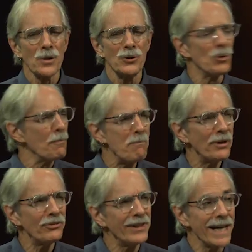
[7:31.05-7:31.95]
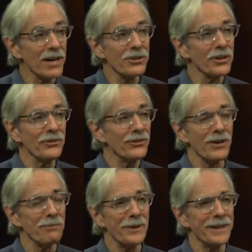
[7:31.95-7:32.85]
you're missing out on
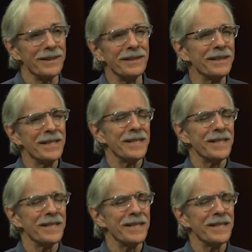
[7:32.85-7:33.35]
something